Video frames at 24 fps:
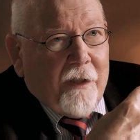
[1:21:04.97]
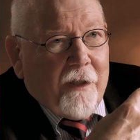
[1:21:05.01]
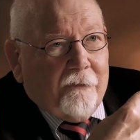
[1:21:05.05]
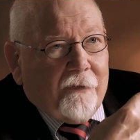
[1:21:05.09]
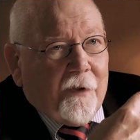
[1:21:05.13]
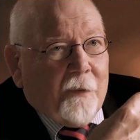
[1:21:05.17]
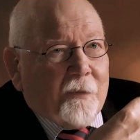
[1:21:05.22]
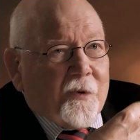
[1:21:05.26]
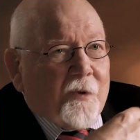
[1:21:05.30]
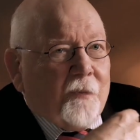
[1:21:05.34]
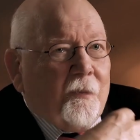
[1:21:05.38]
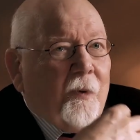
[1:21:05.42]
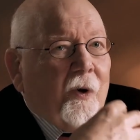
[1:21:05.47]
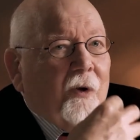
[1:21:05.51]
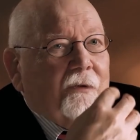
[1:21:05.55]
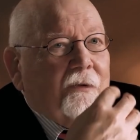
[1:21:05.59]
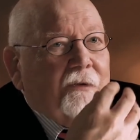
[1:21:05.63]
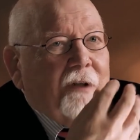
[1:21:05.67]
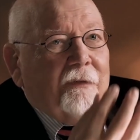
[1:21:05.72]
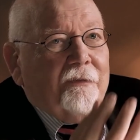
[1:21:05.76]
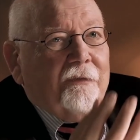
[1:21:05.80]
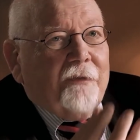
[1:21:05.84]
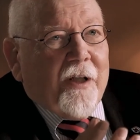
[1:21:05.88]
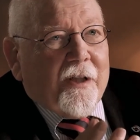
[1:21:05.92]
from small
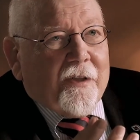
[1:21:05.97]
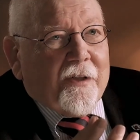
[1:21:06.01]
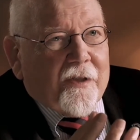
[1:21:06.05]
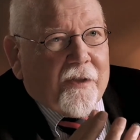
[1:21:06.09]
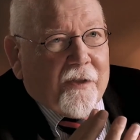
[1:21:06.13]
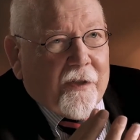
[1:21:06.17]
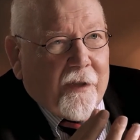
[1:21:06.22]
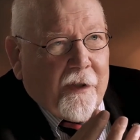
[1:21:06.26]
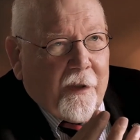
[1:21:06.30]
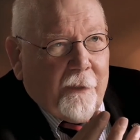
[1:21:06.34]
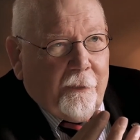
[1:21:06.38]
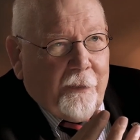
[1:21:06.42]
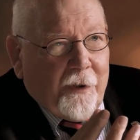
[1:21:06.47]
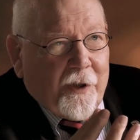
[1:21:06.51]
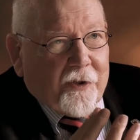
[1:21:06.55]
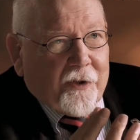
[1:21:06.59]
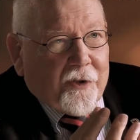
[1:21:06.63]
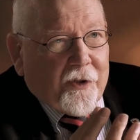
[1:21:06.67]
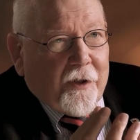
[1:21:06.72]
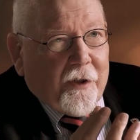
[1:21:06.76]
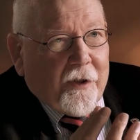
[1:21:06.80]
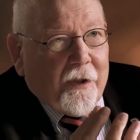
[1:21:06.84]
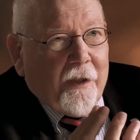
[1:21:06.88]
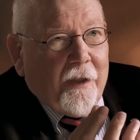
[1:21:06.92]
reflexes in the
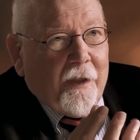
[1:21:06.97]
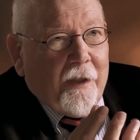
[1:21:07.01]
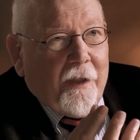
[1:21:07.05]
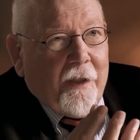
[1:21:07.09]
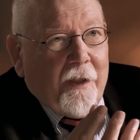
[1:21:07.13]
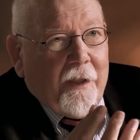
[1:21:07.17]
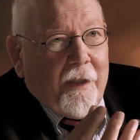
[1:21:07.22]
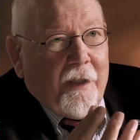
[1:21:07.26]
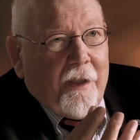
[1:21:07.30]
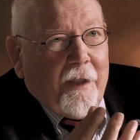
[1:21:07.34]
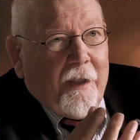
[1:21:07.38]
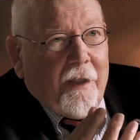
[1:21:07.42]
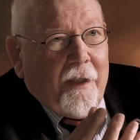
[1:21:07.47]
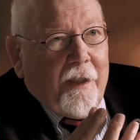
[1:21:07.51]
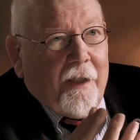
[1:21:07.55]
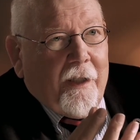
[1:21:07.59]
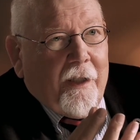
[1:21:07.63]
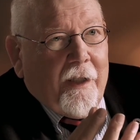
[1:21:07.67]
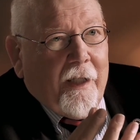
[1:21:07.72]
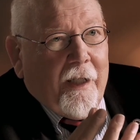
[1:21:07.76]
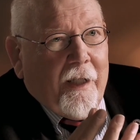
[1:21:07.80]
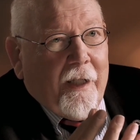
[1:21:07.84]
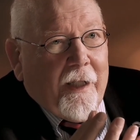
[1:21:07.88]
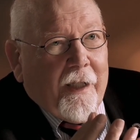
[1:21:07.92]
picture
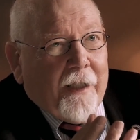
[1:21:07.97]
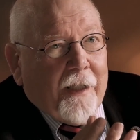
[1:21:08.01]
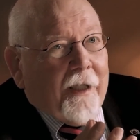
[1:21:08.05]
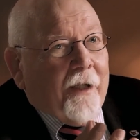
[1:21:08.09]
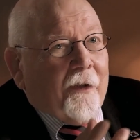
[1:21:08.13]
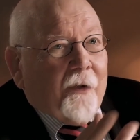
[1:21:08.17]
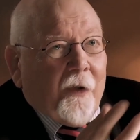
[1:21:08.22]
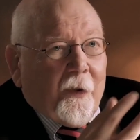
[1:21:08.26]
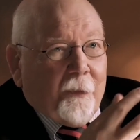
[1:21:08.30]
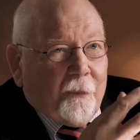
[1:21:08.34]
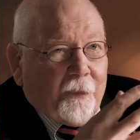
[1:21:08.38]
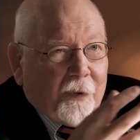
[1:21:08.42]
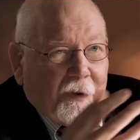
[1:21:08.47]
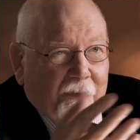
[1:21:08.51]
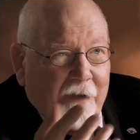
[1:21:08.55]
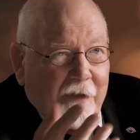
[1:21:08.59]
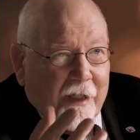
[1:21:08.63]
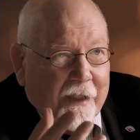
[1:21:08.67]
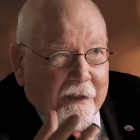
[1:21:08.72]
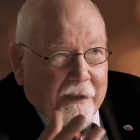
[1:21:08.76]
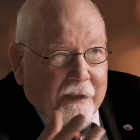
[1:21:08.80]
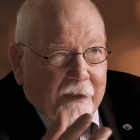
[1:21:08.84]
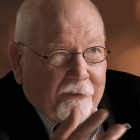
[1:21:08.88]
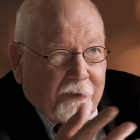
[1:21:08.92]
and are not
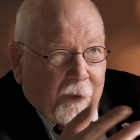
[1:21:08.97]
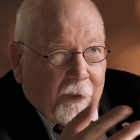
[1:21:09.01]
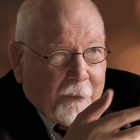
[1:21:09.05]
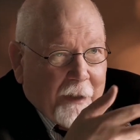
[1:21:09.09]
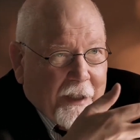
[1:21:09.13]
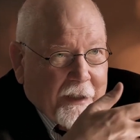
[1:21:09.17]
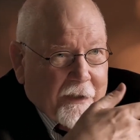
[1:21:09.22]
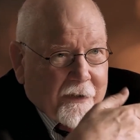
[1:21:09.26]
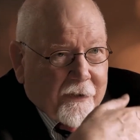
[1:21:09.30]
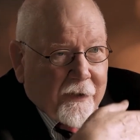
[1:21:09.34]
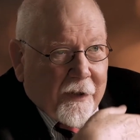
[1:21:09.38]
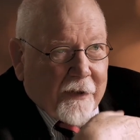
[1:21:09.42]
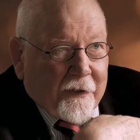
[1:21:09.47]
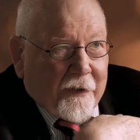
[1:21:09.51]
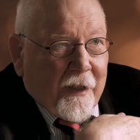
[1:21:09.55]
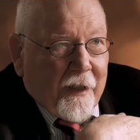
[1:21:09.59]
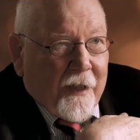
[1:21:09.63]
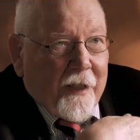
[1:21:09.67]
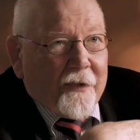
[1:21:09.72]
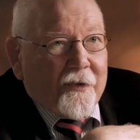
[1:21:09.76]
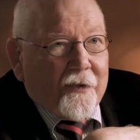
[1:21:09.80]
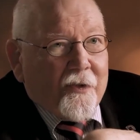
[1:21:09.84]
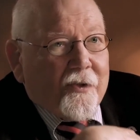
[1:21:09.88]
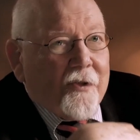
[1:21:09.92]
prevented from entering the
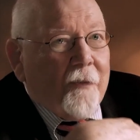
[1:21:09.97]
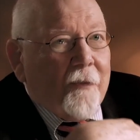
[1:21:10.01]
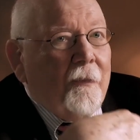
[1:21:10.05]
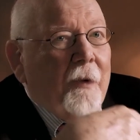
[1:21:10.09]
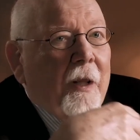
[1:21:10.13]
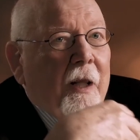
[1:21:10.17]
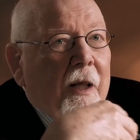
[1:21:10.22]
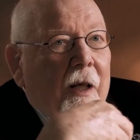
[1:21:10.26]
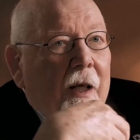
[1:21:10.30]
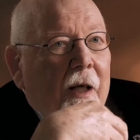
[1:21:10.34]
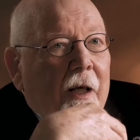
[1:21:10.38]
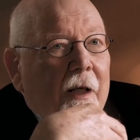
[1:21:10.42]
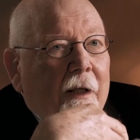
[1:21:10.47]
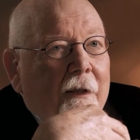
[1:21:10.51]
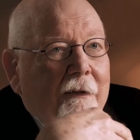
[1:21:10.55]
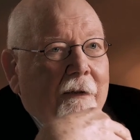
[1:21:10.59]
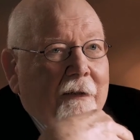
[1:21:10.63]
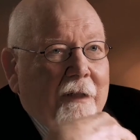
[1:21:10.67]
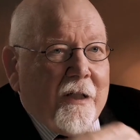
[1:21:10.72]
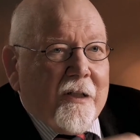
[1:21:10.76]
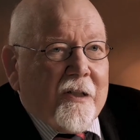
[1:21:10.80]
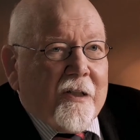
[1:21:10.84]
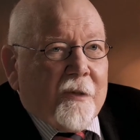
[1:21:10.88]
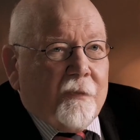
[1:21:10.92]
lens,
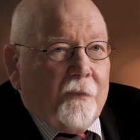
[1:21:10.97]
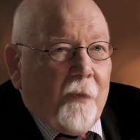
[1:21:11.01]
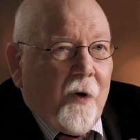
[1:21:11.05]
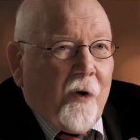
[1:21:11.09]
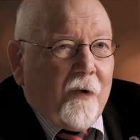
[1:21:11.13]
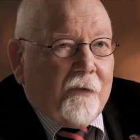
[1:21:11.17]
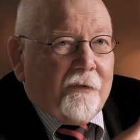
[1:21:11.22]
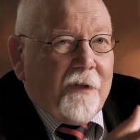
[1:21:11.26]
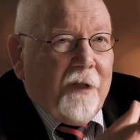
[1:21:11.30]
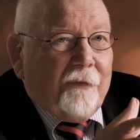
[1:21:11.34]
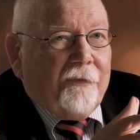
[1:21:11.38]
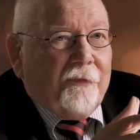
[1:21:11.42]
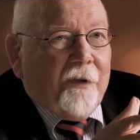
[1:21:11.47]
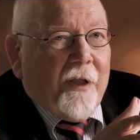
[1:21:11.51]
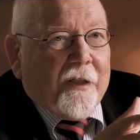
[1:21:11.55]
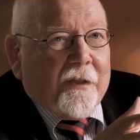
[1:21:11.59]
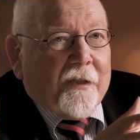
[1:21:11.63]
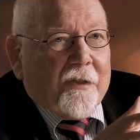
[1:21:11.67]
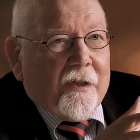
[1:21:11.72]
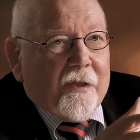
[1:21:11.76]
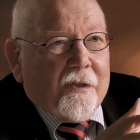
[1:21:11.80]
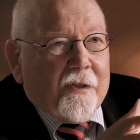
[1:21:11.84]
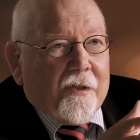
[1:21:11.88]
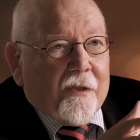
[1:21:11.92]
these small
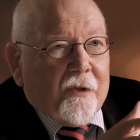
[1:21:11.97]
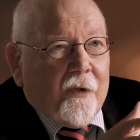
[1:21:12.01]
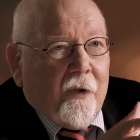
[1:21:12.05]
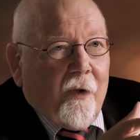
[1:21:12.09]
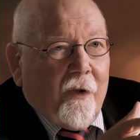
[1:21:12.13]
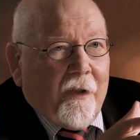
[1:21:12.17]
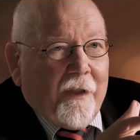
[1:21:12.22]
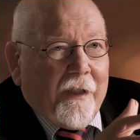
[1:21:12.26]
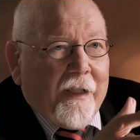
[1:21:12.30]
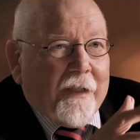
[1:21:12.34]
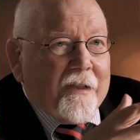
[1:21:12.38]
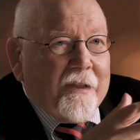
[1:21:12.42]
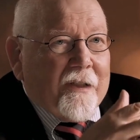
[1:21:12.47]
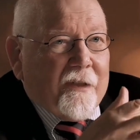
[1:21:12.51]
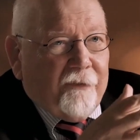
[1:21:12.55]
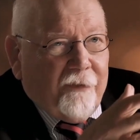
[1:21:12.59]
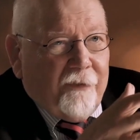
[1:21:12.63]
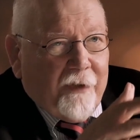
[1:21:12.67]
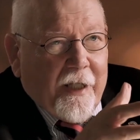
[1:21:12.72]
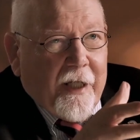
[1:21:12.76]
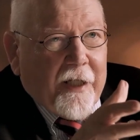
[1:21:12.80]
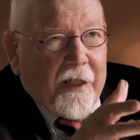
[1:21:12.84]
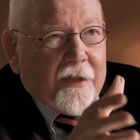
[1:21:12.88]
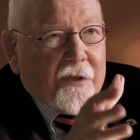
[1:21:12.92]
reflexes or lens
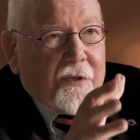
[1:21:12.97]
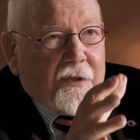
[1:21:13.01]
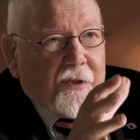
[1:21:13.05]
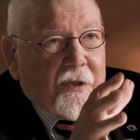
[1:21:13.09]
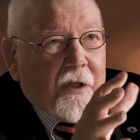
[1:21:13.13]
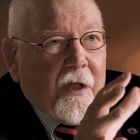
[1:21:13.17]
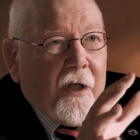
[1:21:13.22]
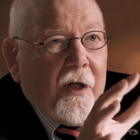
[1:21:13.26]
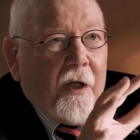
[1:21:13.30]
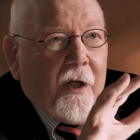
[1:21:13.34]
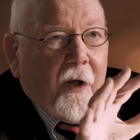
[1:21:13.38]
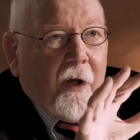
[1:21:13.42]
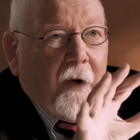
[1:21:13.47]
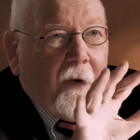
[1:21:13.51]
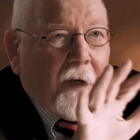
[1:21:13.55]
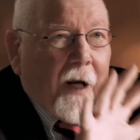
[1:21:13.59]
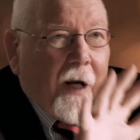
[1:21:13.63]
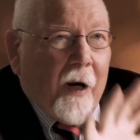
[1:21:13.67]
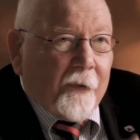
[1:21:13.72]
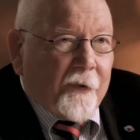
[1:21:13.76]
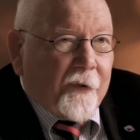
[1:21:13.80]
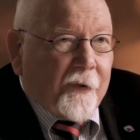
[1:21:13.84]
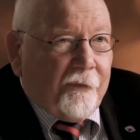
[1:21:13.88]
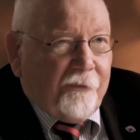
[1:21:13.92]
flares or
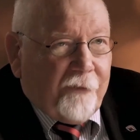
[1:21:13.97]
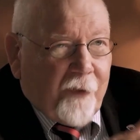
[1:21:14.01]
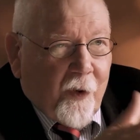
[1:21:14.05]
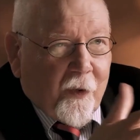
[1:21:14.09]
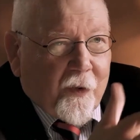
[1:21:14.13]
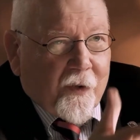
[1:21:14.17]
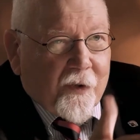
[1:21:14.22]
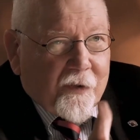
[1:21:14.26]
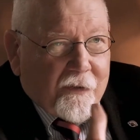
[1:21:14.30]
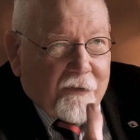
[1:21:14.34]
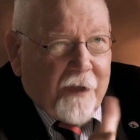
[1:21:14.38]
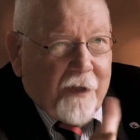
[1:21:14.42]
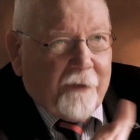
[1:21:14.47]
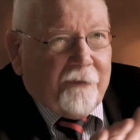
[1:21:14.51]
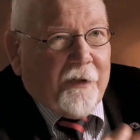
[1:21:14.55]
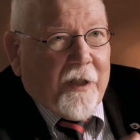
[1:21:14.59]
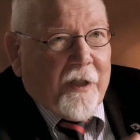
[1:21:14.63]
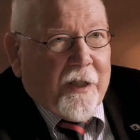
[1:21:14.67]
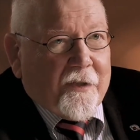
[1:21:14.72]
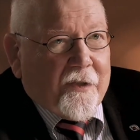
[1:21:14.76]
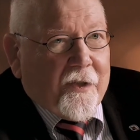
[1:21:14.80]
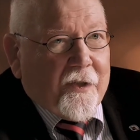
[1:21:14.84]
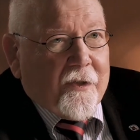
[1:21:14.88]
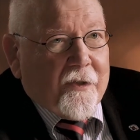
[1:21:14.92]
out-of-focus
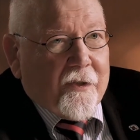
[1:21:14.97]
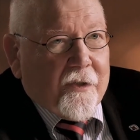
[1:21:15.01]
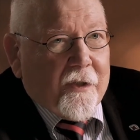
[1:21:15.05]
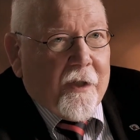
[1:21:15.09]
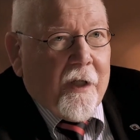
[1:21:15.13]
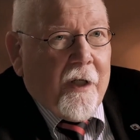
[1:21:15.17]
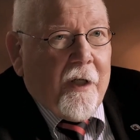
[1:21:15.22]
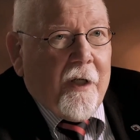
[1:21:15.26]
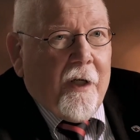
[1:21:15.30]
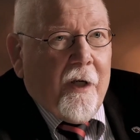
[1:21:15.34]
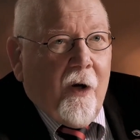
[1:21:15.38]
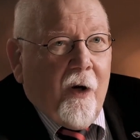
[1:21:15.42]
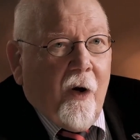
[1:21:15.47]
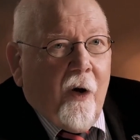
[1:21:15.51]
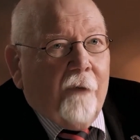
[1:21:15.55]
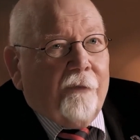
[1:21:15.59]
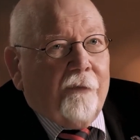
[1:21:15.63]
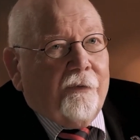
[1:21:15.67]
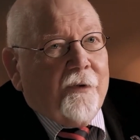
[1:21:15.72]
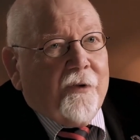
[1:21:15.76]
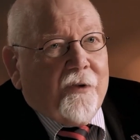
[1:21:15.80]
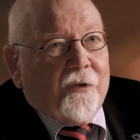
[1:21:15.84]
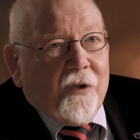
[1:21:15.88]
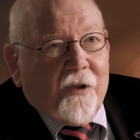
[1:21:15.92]
reflexes
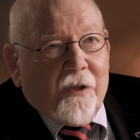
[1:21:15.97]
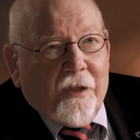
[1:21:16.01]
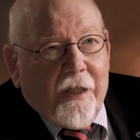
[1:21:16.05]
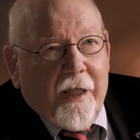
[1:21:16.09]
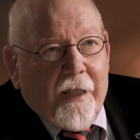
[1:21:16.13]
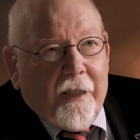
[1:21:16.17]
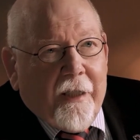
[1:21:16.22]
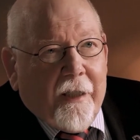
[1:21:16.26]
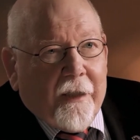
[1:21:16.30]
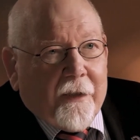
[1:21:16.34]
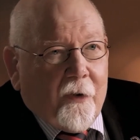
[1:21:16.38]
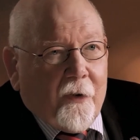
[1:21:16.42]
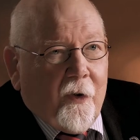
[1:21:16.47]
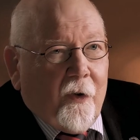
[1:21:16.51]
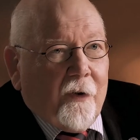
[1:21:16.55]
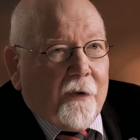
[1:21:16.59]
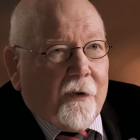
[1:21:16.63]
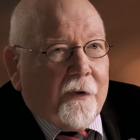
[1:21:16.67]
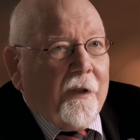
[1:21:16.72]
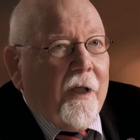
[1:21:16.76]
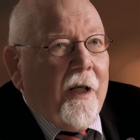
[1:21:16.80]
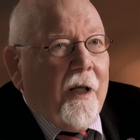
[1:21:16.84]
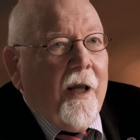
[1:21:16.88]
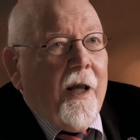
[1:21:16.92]
often today are
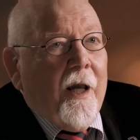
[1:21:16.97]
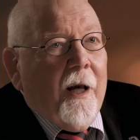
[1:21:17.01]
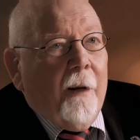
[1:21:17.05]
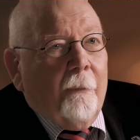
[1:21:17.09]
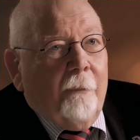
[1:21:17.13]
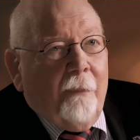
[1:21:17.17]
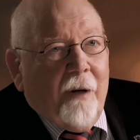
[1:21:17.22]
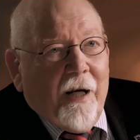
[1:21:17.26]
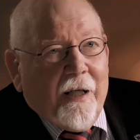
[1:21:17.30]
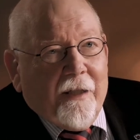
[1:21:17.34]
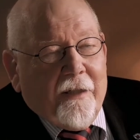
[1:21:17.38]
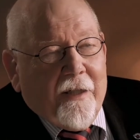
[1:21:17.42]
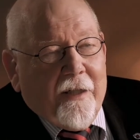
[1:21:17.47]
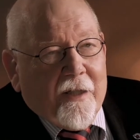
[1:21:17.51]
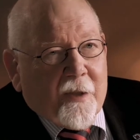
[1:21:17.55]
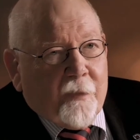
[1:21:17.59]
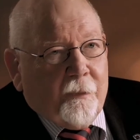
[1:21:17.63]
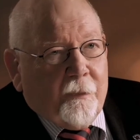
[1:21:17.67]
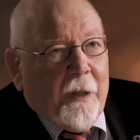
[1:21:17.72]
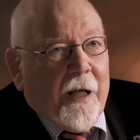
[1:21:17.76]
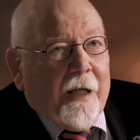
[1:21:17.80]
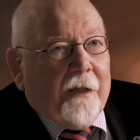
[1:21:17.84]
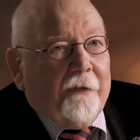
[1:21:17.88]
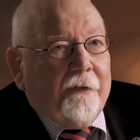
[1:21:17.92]
called by the
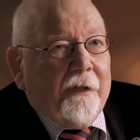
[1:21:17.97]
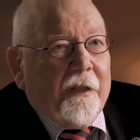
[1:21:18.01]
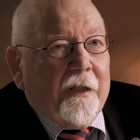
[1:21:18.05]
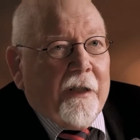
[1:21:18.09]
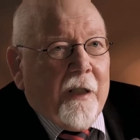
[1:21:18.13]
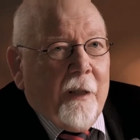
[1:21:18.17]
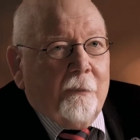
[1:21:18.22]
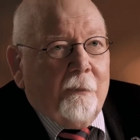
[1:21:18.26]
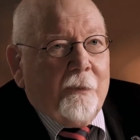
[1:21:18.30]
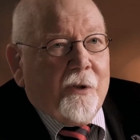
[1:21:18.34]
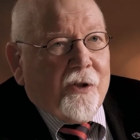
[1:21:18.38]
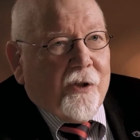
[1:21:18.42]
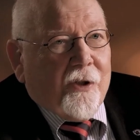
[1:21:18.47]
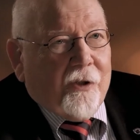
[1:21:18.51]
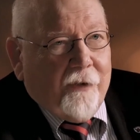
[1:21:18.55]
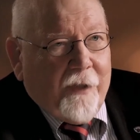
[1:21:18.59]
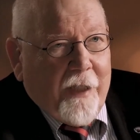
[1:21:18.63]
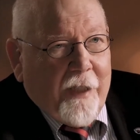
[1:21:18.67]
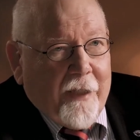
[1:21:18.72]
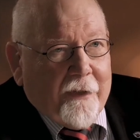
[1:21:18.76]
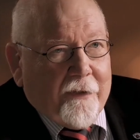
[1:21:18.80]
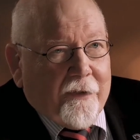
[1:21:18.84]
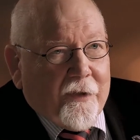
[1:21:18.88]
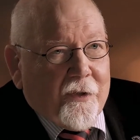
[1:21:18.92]
aspiring image
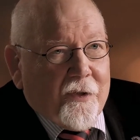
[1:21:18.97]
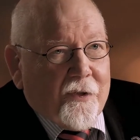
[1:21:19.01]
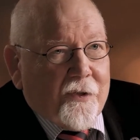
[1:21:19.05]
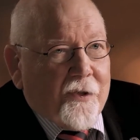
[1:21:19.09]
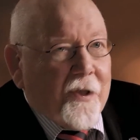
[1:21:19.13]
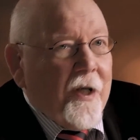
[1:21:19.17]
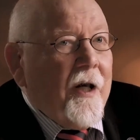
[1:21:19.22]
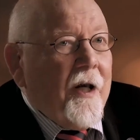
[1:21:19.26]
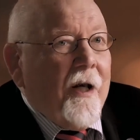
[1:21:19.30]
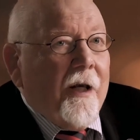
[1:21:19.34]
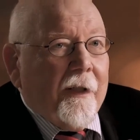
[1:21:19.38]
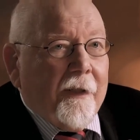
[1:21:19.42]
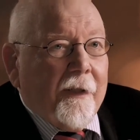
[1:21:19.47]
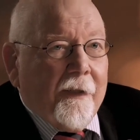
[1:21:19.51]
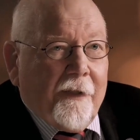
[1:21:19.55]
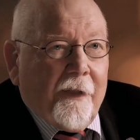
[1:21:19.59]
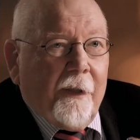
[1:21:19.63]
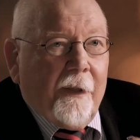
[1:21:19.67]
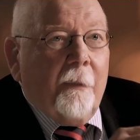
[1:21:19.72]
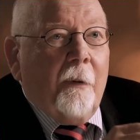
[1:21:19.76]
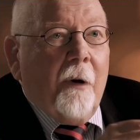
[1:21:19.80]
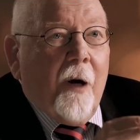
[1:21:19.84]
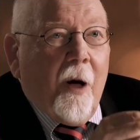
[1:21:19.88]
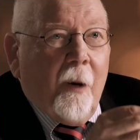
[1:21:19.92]
creators
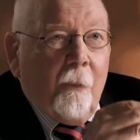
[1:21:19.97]
the